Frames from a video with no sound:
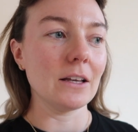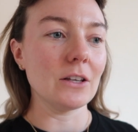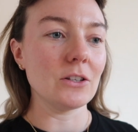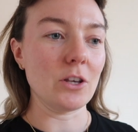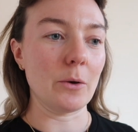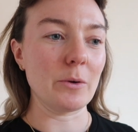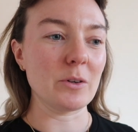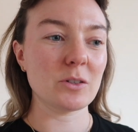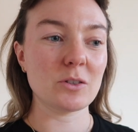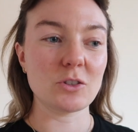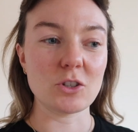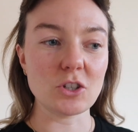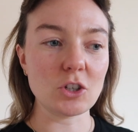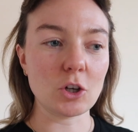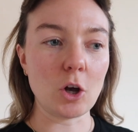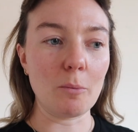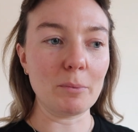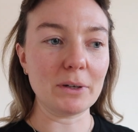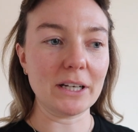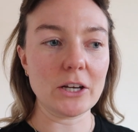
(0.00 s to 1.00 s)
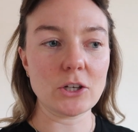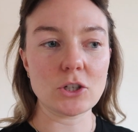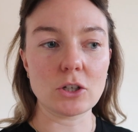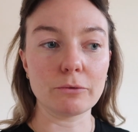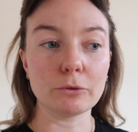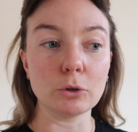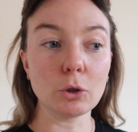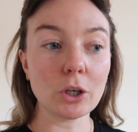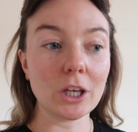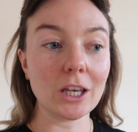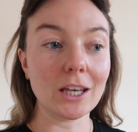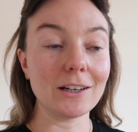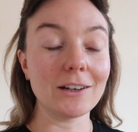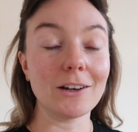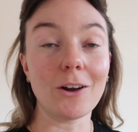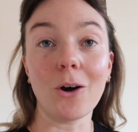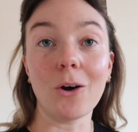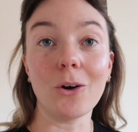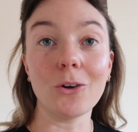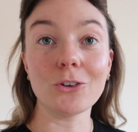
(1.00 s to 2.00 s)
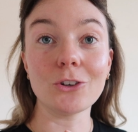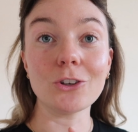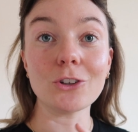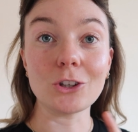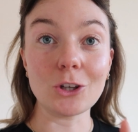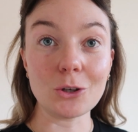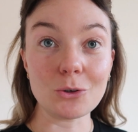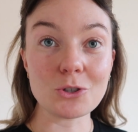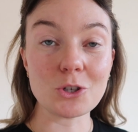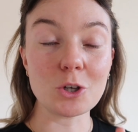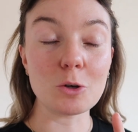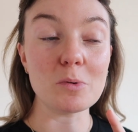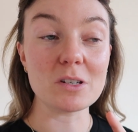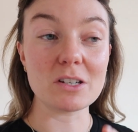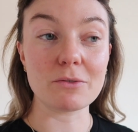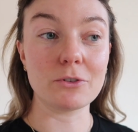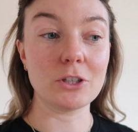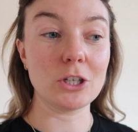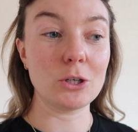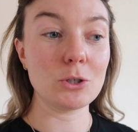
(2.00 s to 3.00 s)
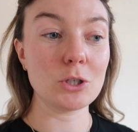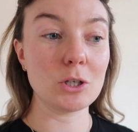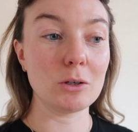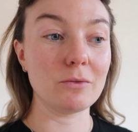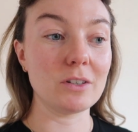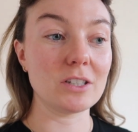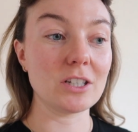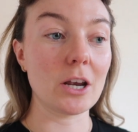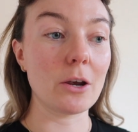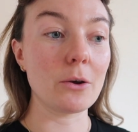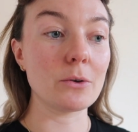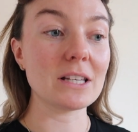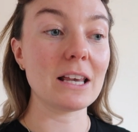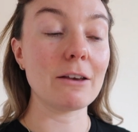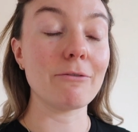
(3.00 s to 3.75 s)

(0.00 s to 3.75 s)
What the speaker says: So it's just a combination of looking on YouTube at different YouTube videos.